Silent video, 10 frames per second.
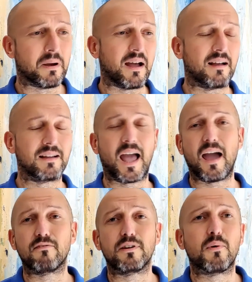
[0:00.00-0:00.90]
but
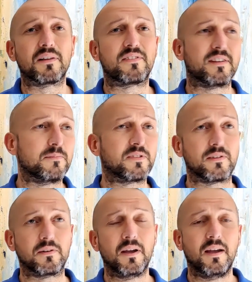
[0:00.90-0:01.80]
everyone seems
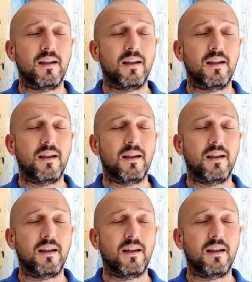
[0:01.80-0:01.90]
to